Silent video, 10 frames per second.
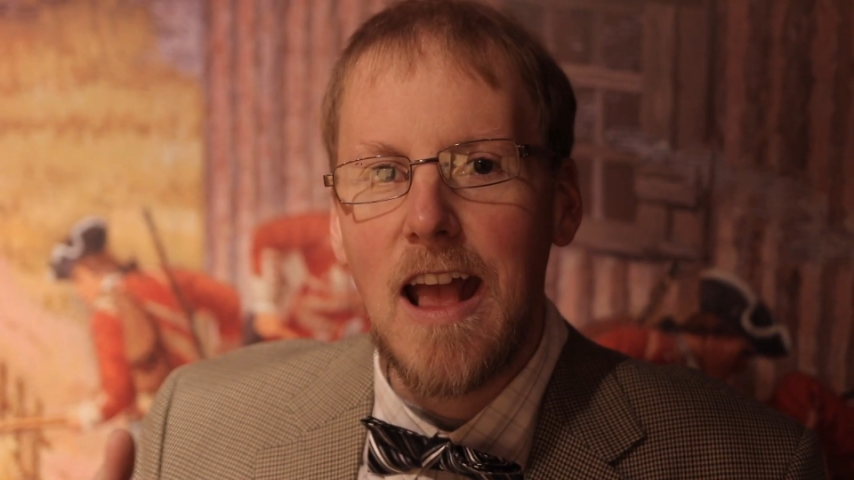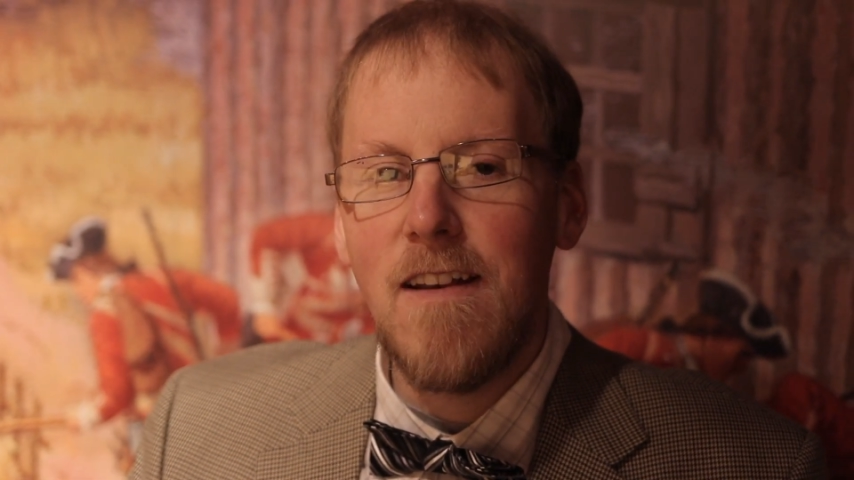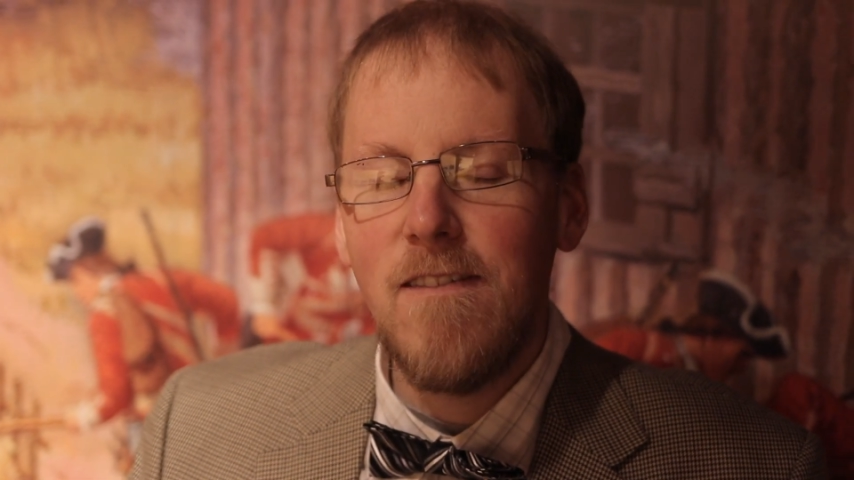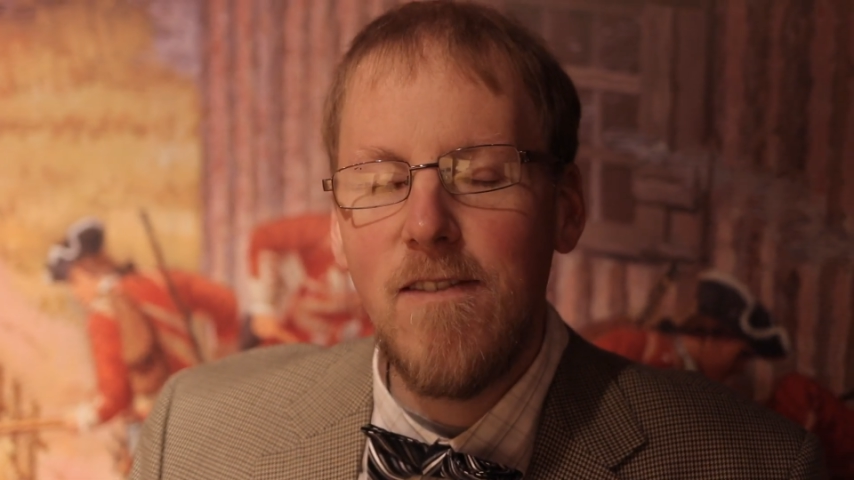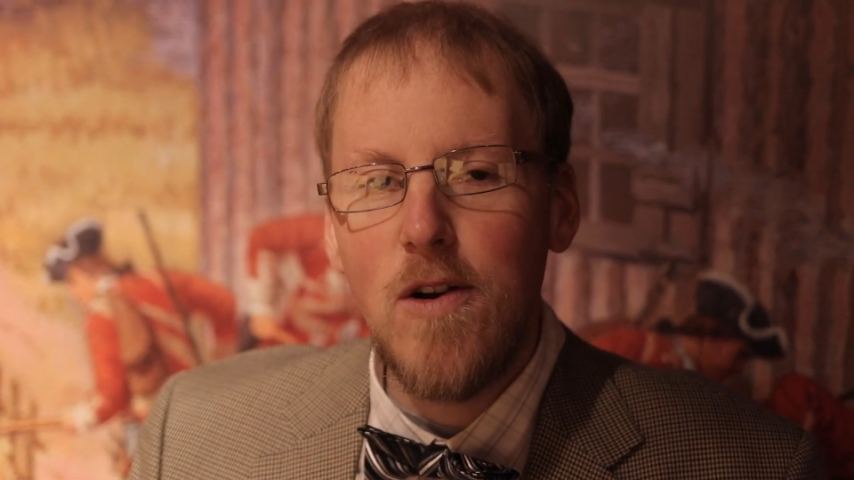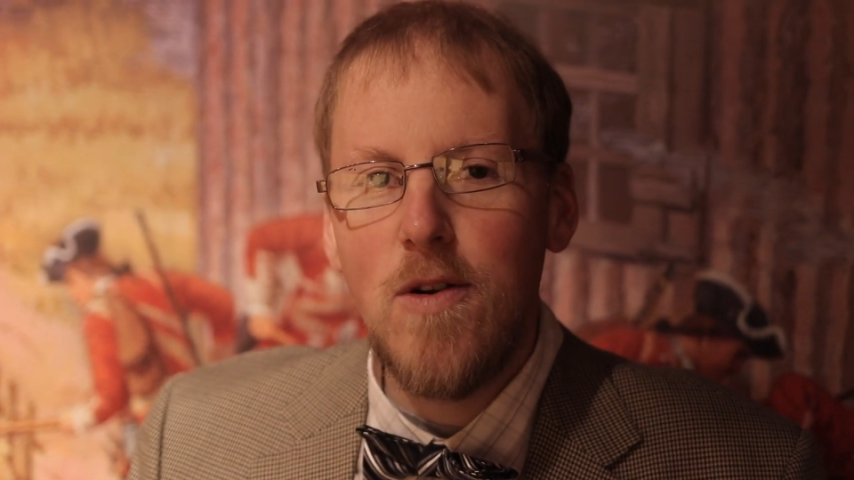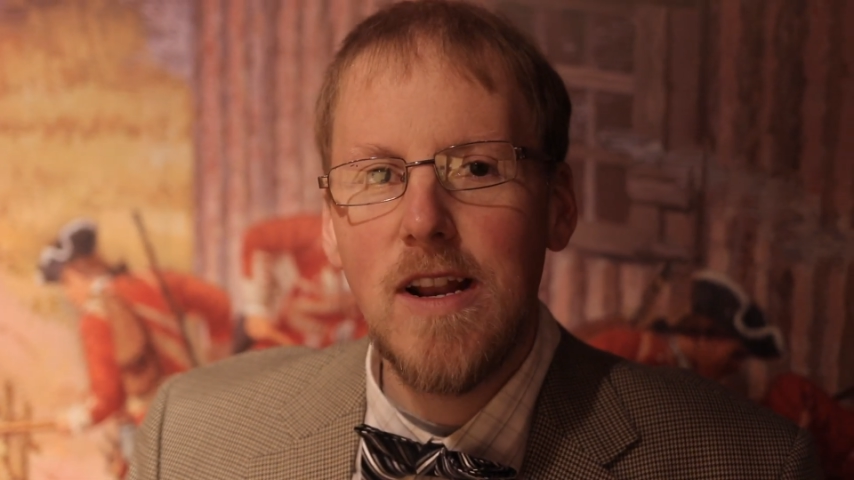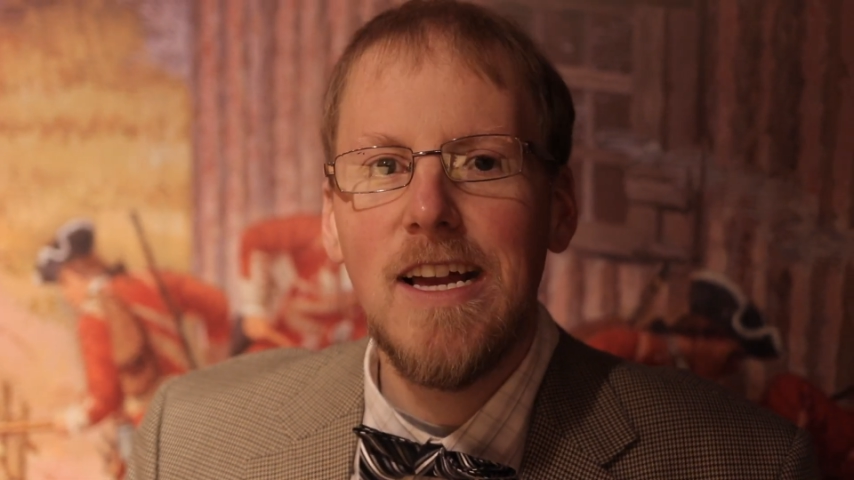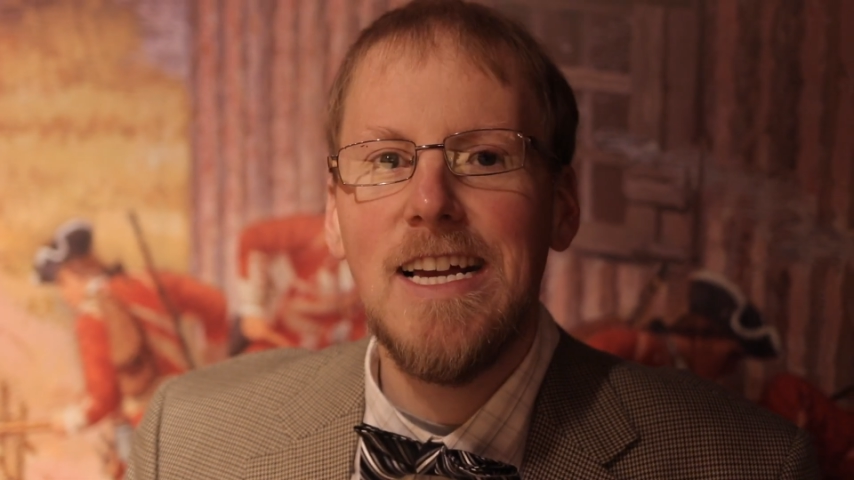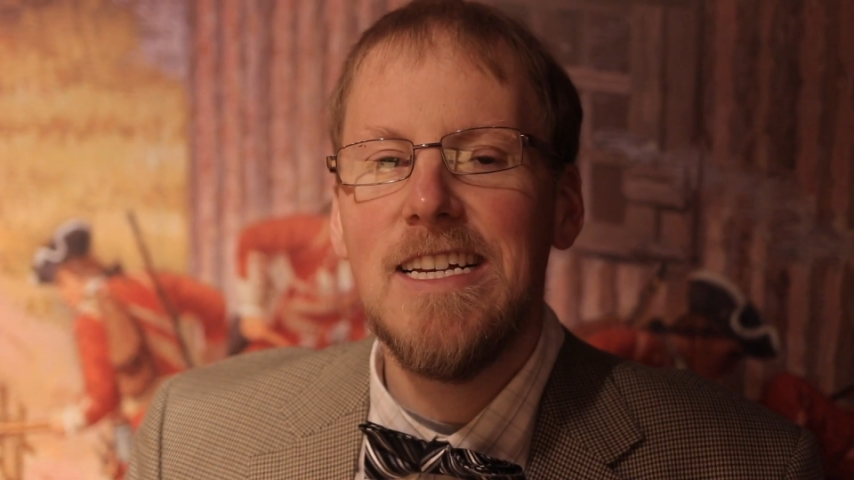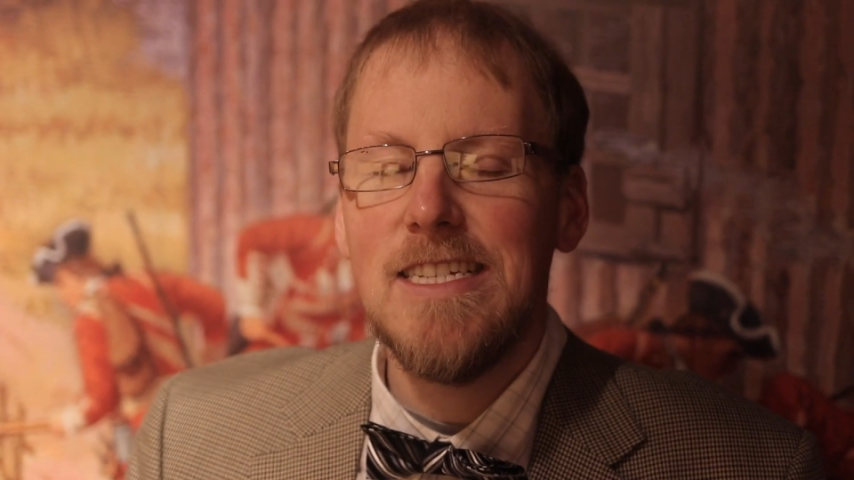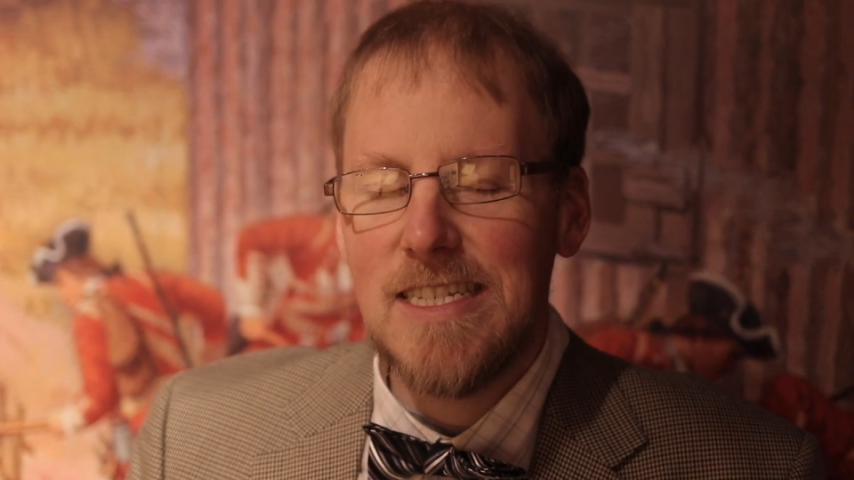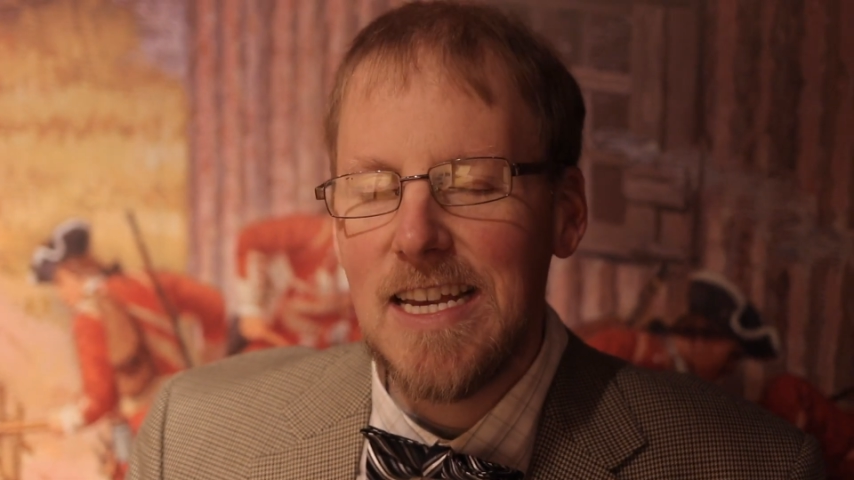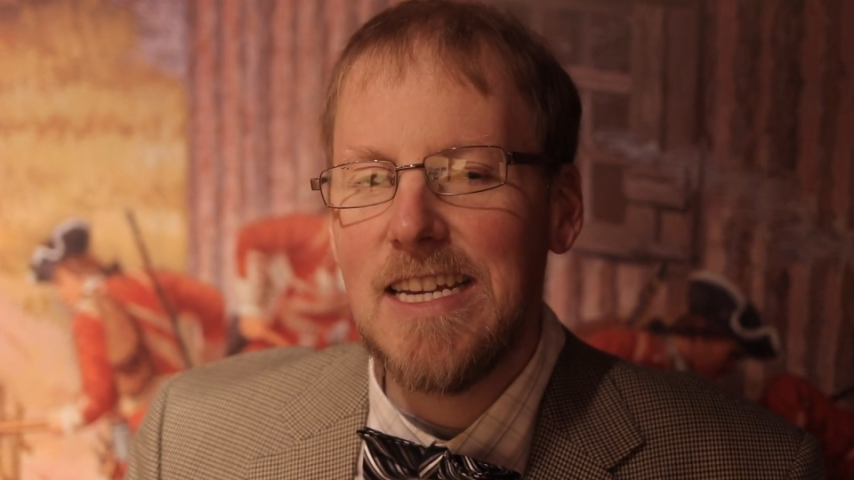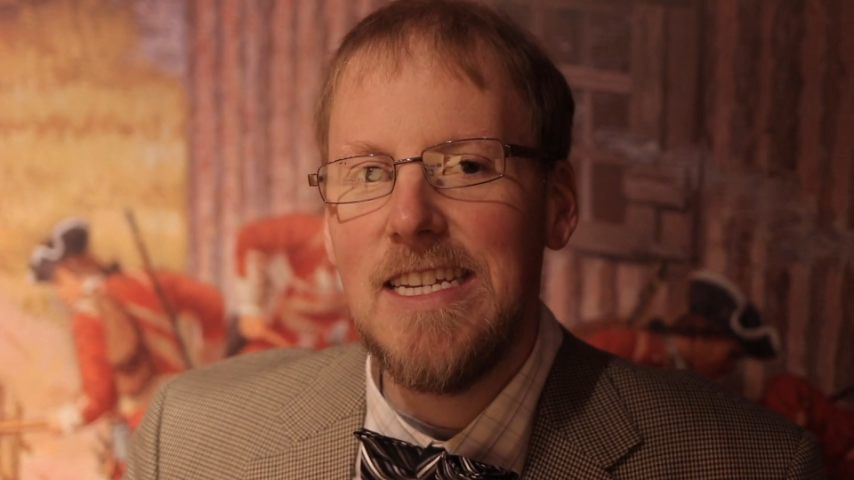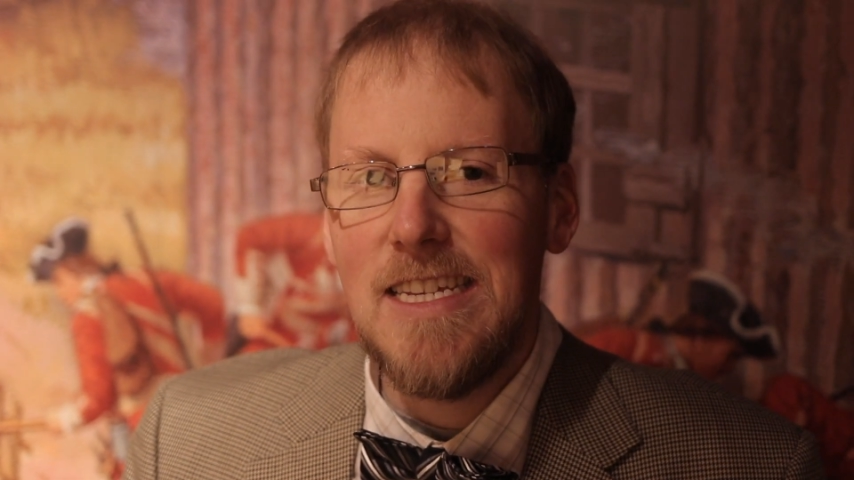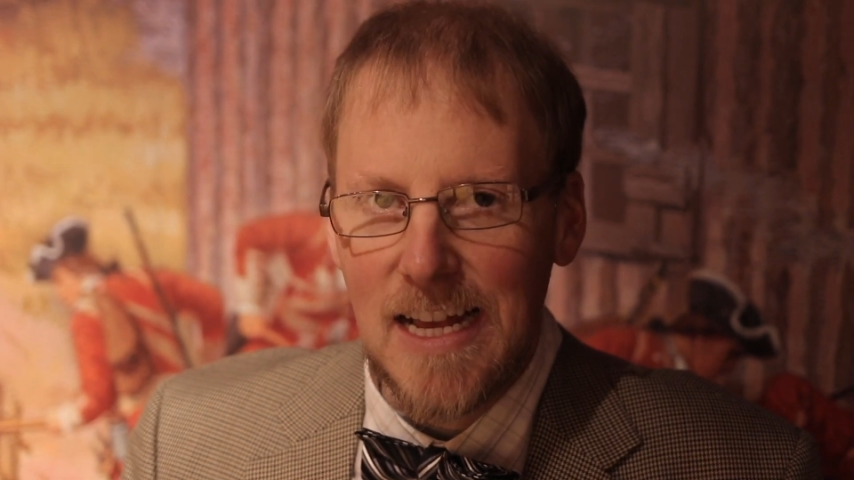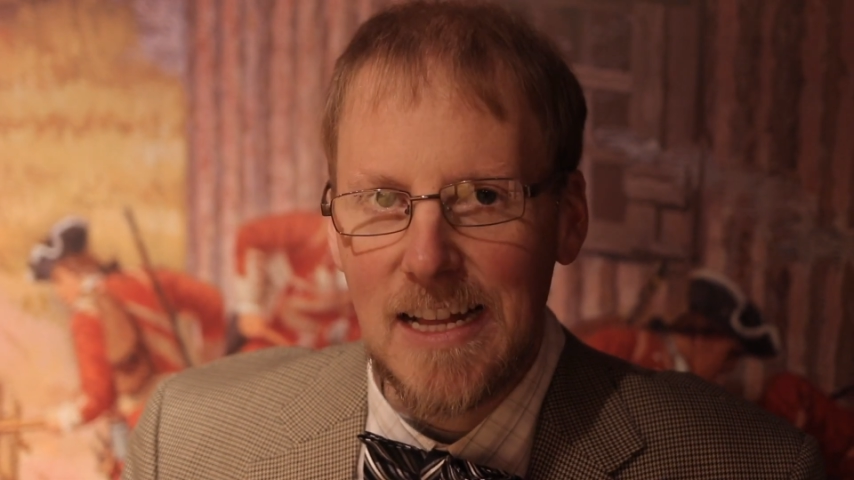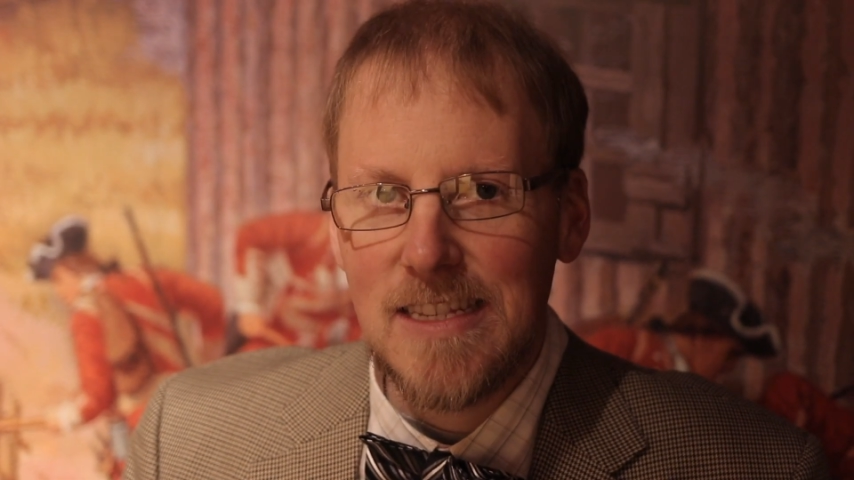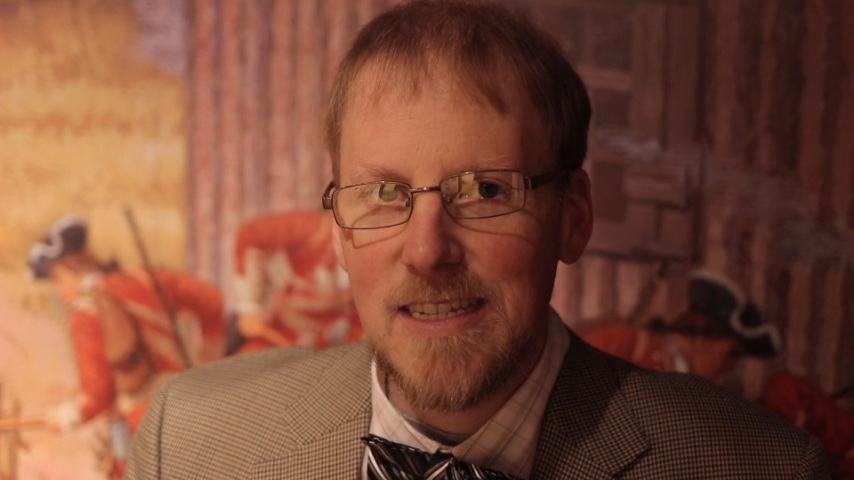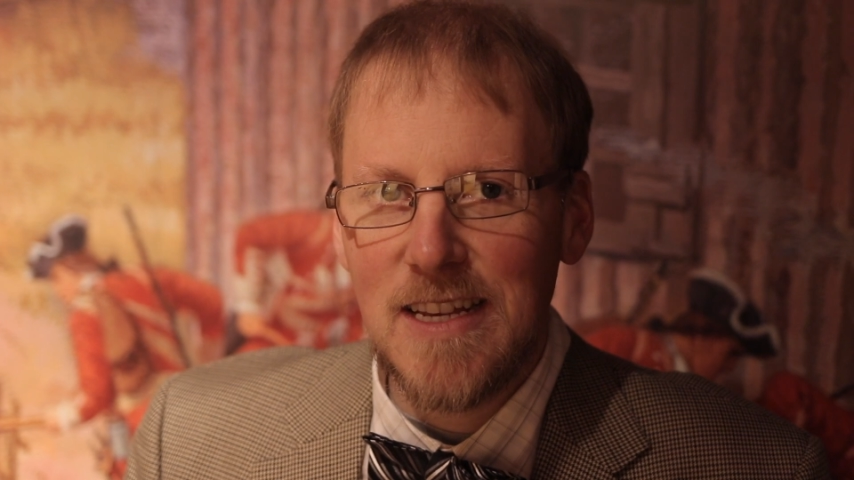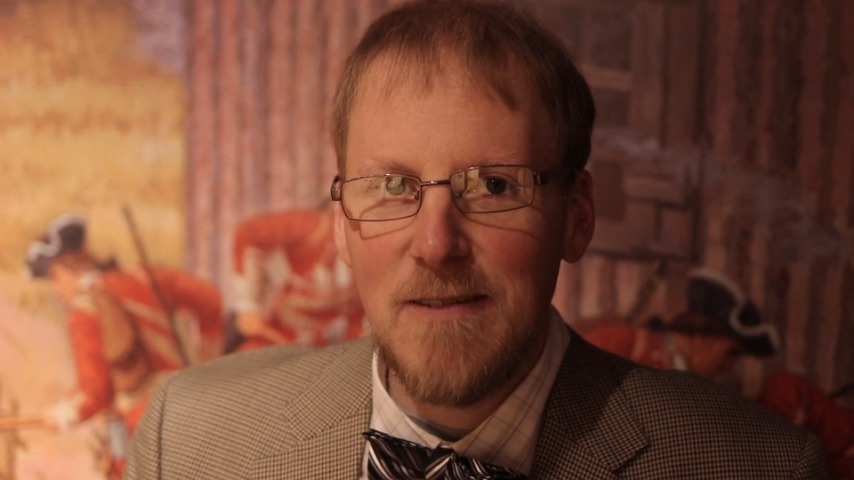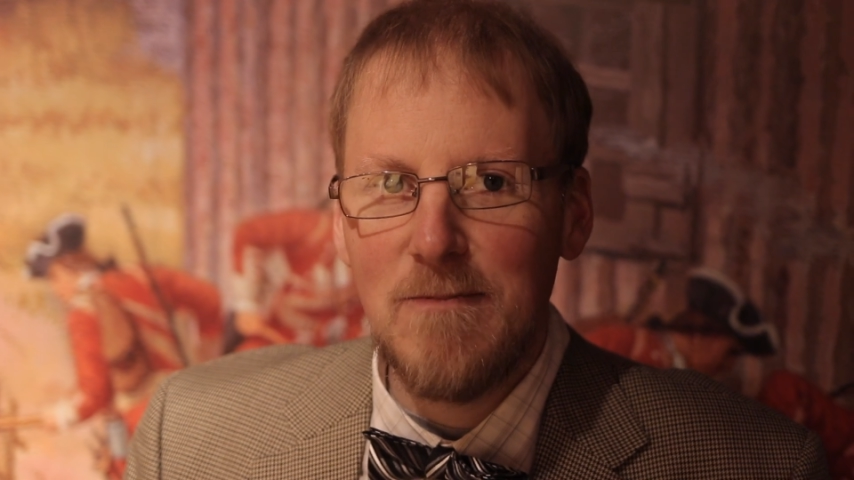and food, 60 cents.